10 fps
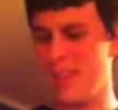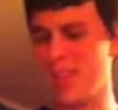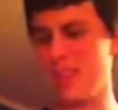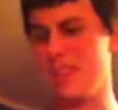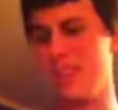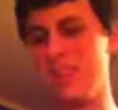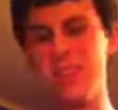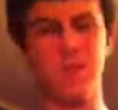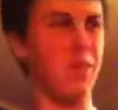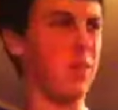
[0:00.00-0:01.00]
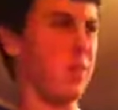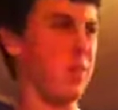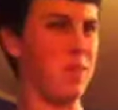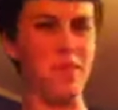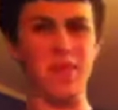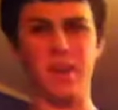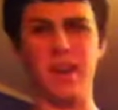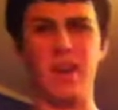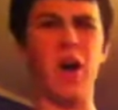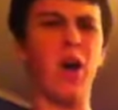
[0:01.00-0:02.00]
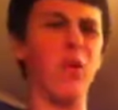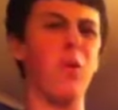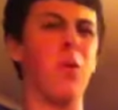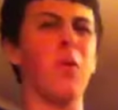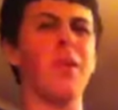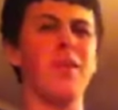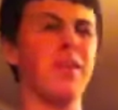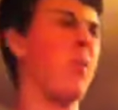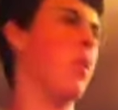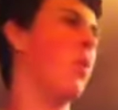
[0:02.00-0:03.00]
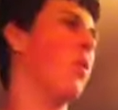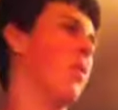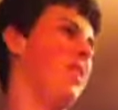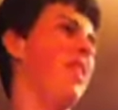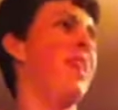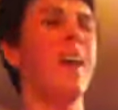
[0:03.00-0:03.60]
Then, you know, the authority,